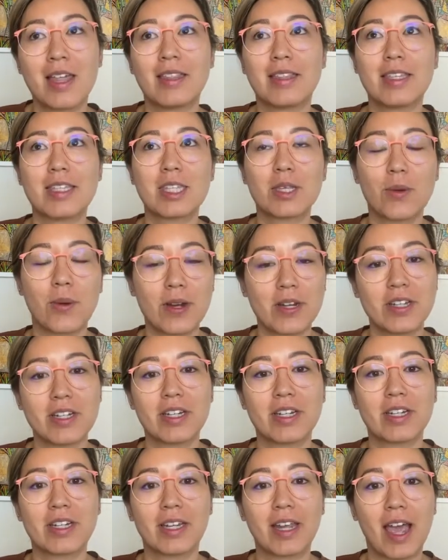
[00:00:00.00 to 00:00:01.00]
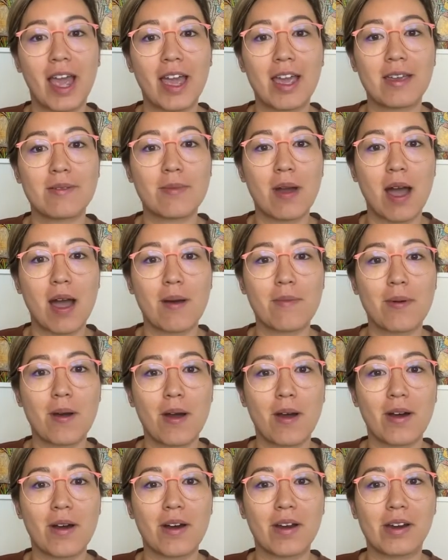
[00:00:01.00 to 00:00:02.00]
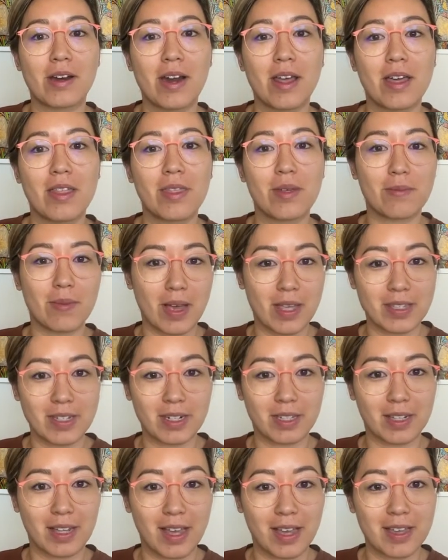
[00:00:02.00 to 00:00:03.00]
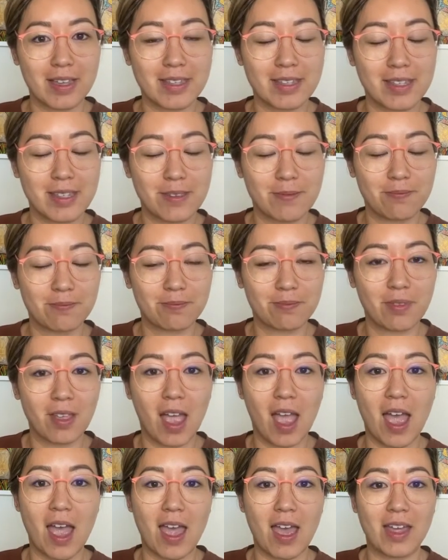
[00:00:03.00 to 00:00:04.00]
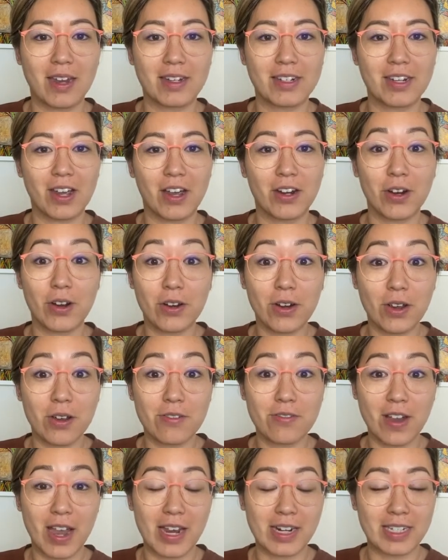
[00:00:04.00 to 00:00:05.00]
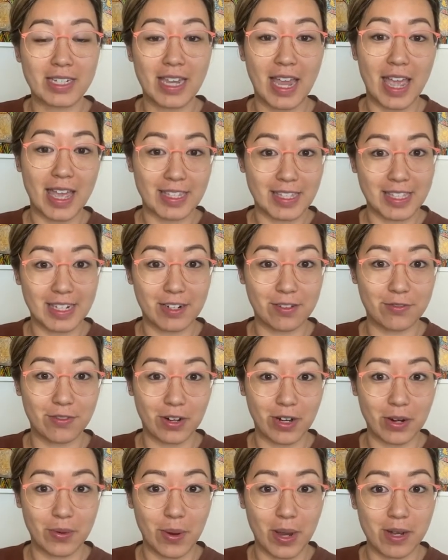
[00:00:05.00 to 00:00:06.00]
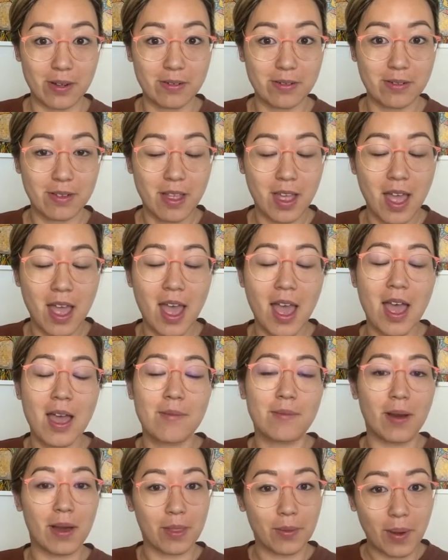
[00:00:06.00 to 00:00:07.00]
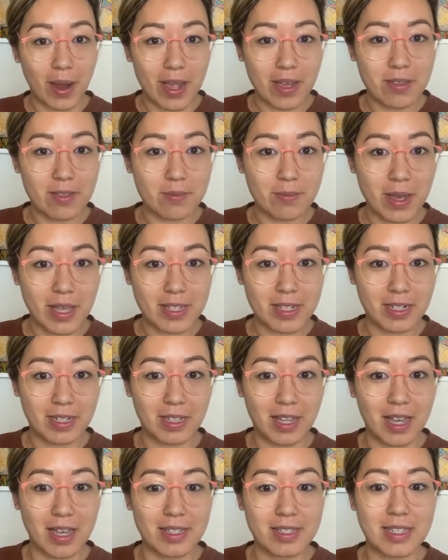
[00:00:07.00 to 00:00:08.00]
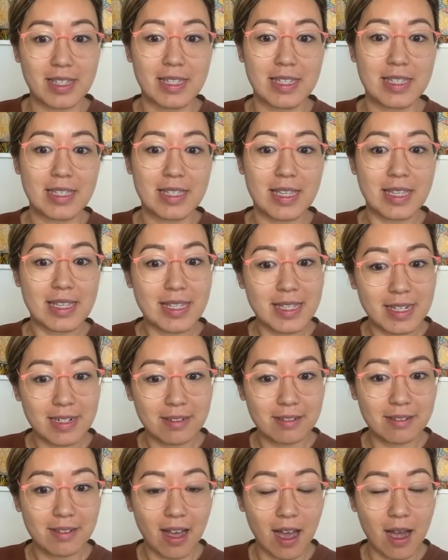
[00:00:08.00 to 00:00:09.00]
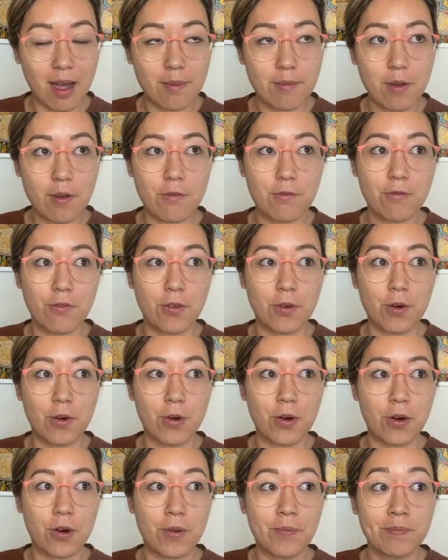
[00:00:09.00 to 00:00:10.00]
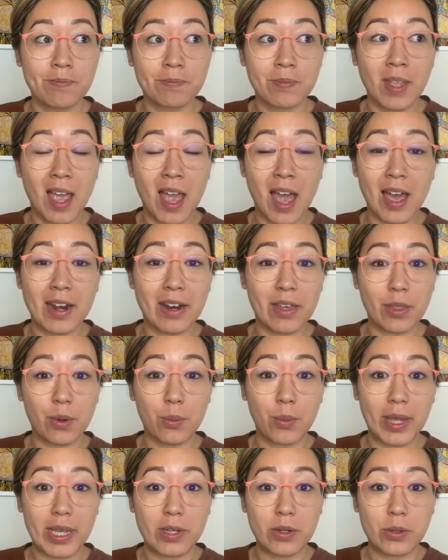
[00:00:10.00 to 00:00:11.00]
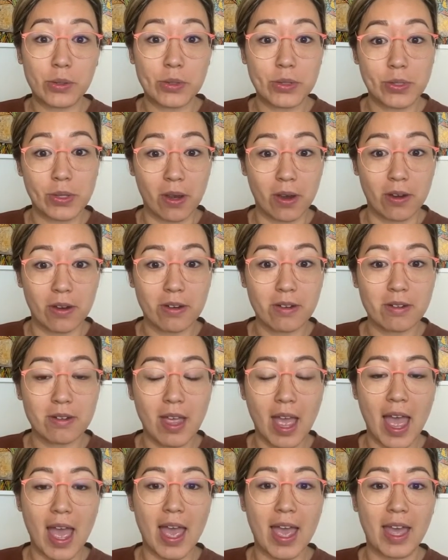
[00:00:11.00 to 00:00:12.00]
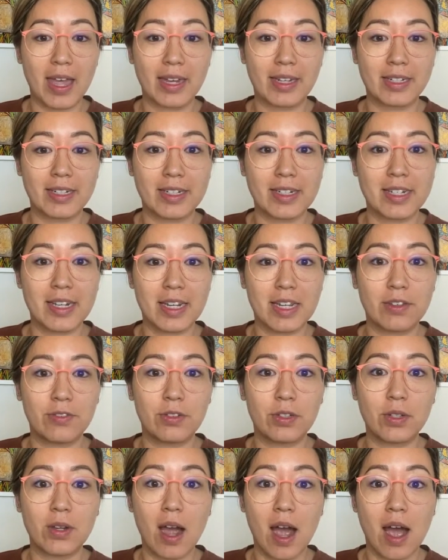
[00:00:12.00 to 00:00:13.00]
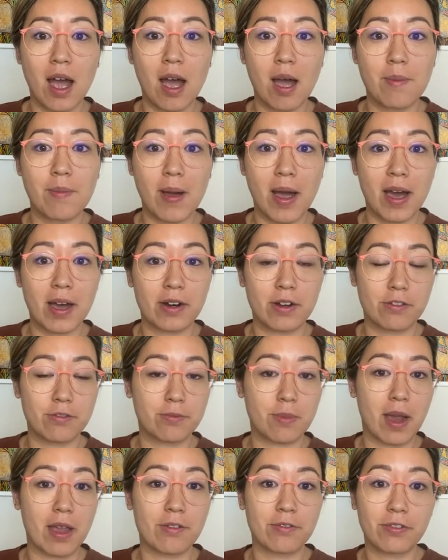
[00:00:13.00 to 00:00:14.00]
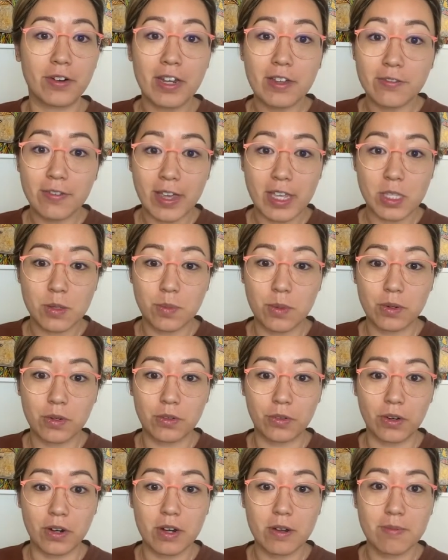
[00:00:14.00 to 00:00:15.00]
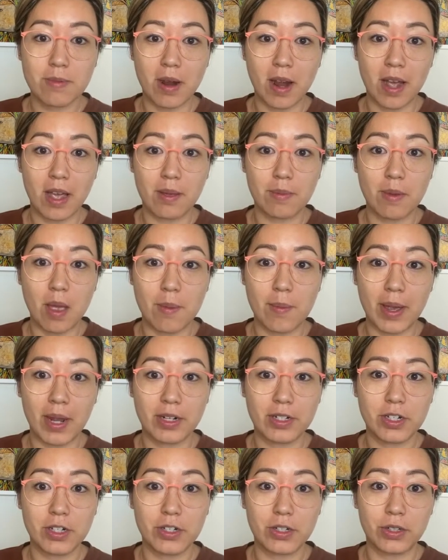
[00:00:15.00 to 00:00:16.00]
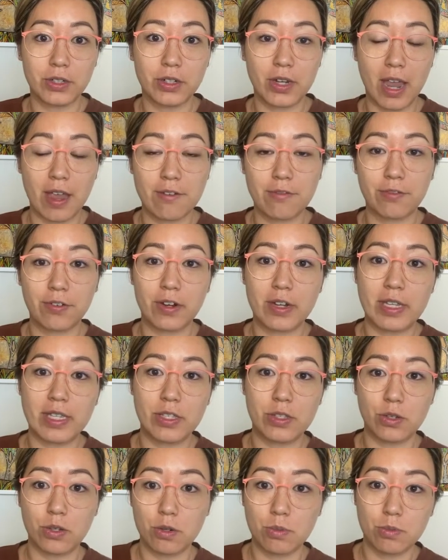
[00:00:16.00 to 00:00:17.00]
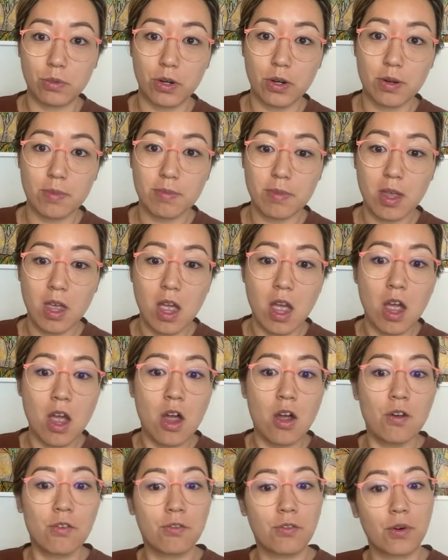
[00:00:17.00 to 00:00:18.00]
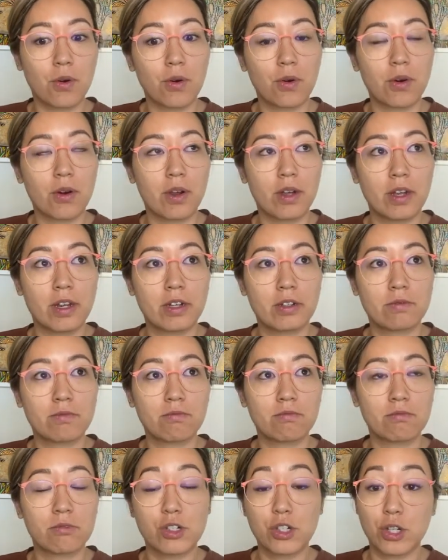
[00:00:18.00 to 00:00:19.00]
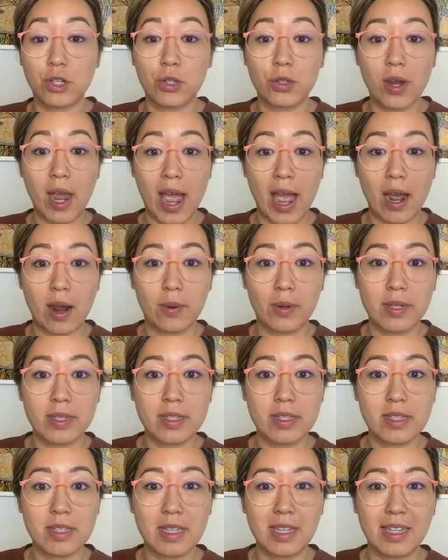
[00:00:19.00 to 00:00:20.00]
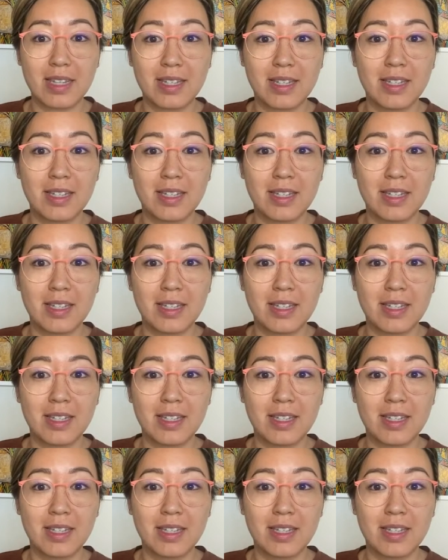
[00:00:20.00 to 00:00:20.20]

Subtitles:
This question came up on the masterclass, and I don't know if I actually answered it very well. By the way, the masterclass is still up for another week or so. And if you are part of my free Facebook group, I'm about to do a free Zoom room for 2 hours